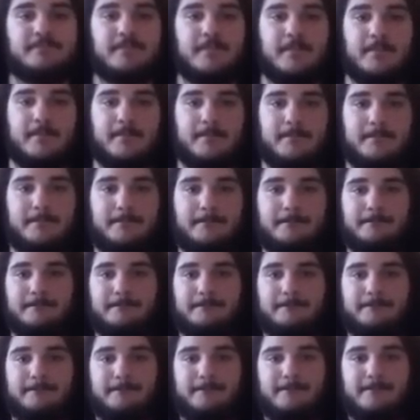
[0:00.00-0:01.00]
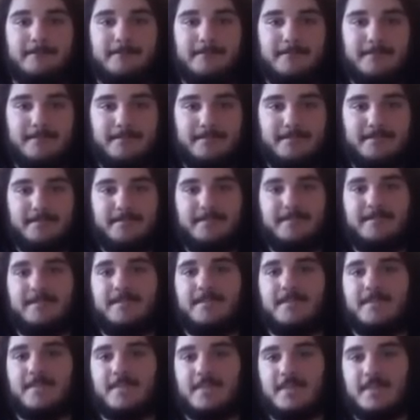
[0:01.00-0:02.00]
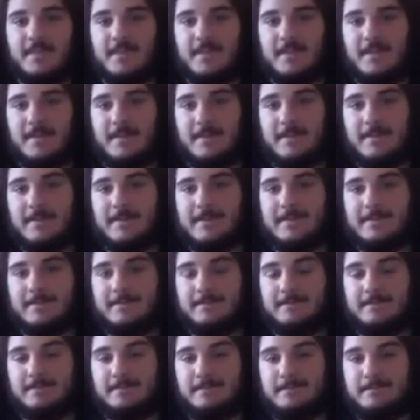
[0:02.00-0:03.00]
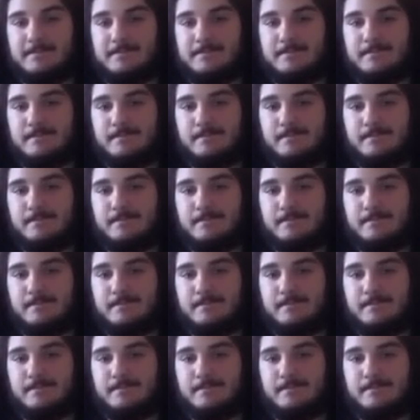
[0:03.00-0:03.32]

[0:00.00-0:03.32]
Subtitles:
[no speech]